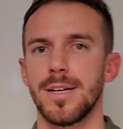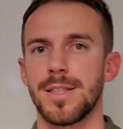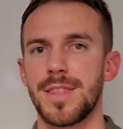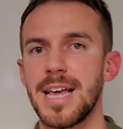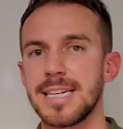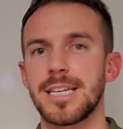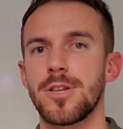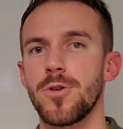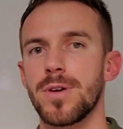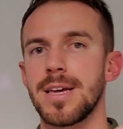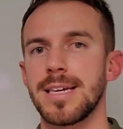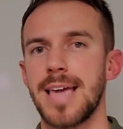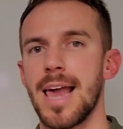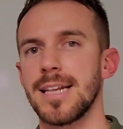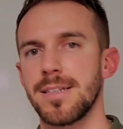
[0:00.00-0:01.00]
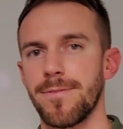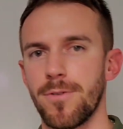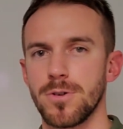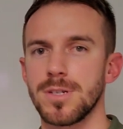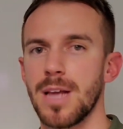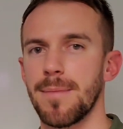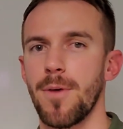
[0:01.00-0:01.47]
things that you can get as a
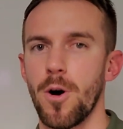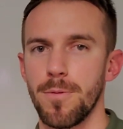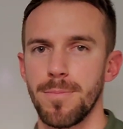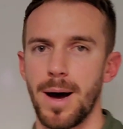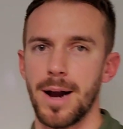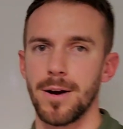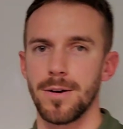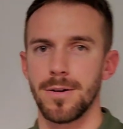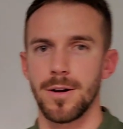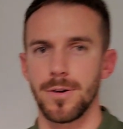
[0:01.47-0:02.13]
first-time homebuyer.